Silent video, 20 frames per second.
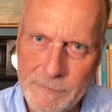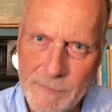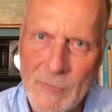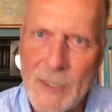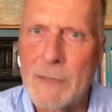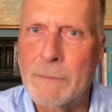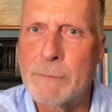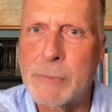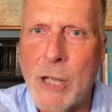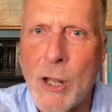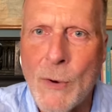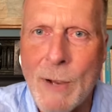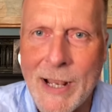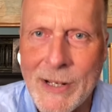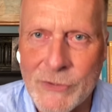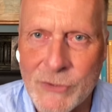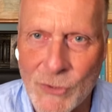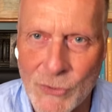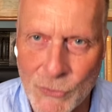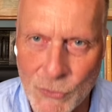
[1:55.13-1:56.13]
blow
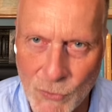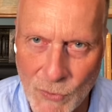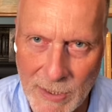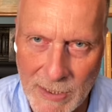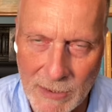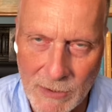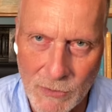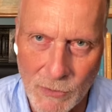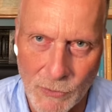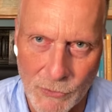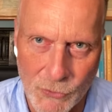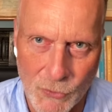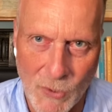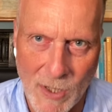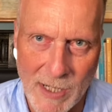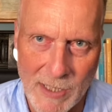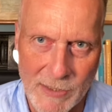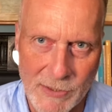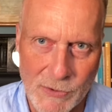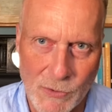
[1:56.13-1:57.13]
out on drink or
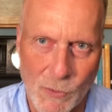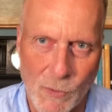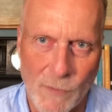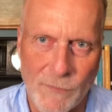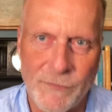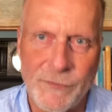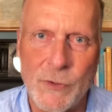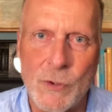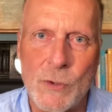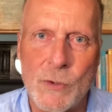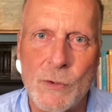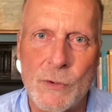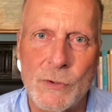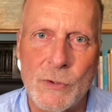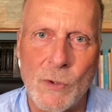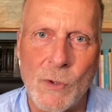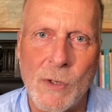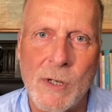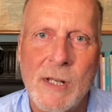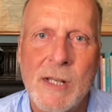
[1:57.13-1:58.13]
drugs or food
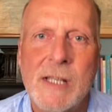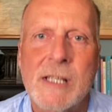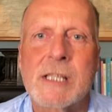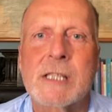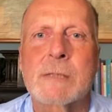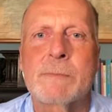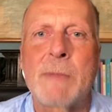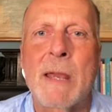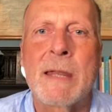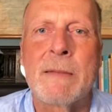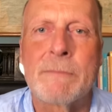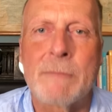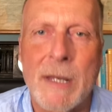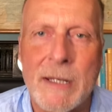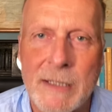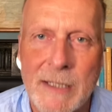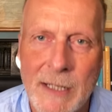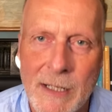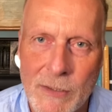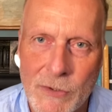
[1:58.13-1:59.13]
or spend
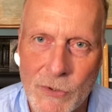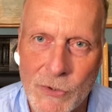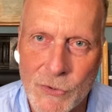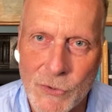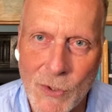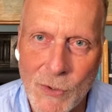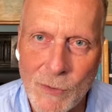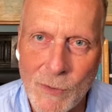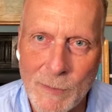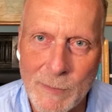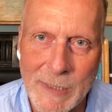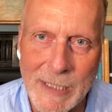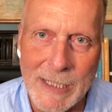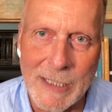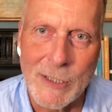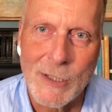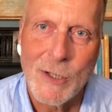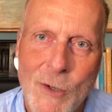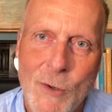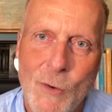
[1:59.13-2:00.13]
money
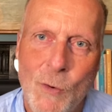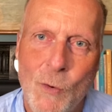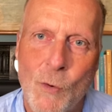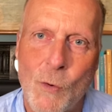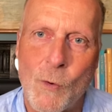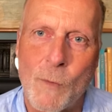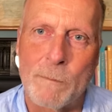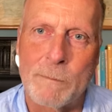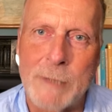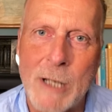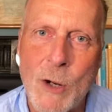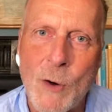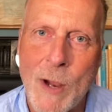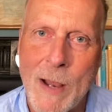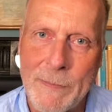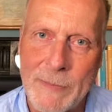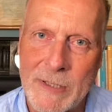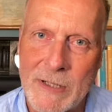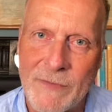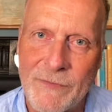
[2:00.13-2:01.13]
uncontrollably or blow
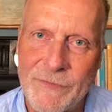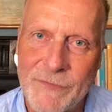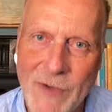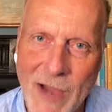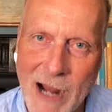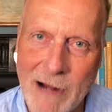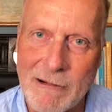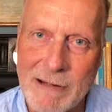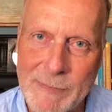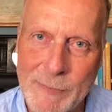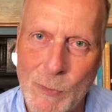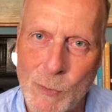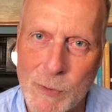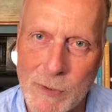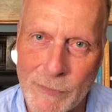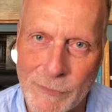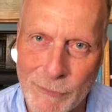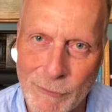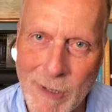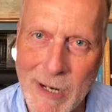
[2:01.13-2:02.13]
up in a fiery ball
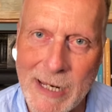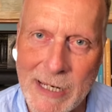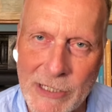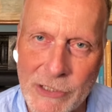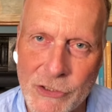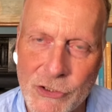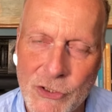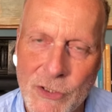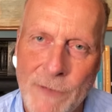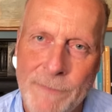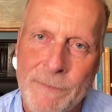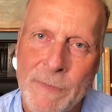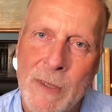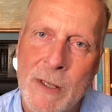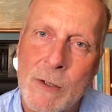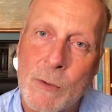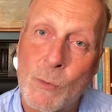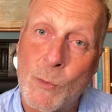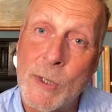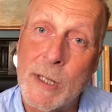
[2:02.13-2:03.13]
of rage
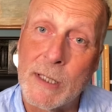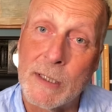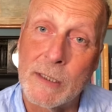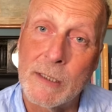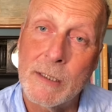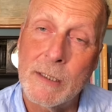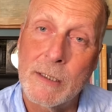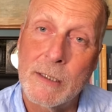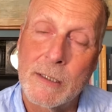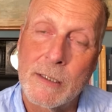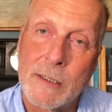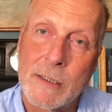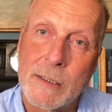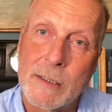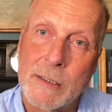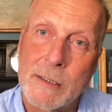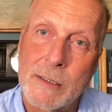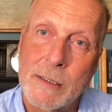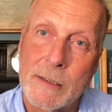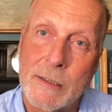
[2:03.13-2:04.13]
will,
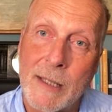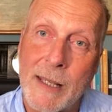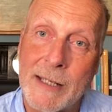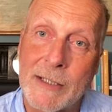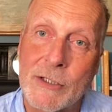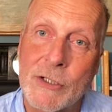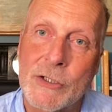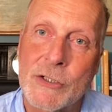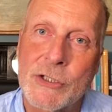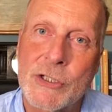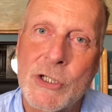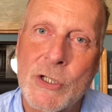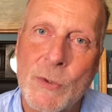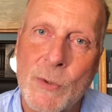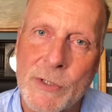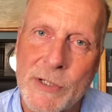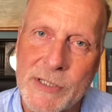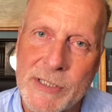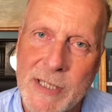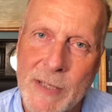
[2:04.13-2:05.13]
like dew
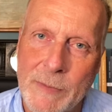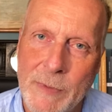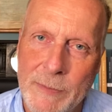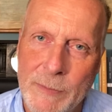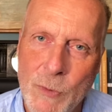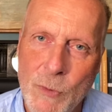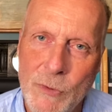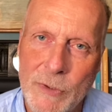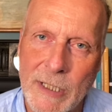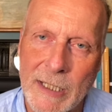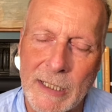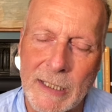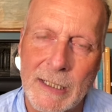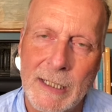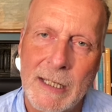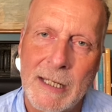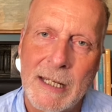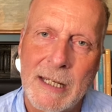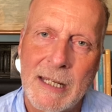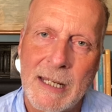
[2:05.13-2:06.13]
on a summer morning,
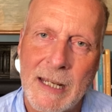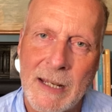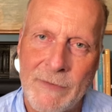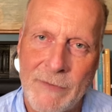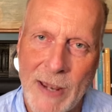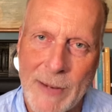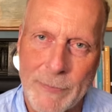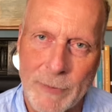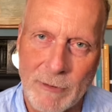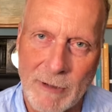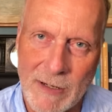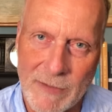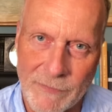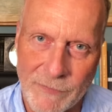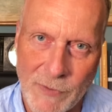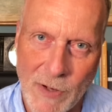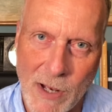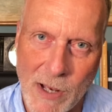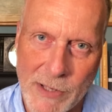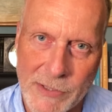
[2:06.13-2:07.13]
evaporate
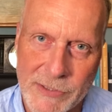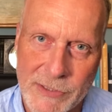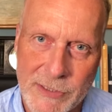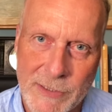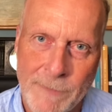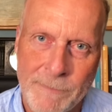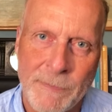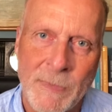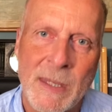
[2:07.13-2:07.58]
fast.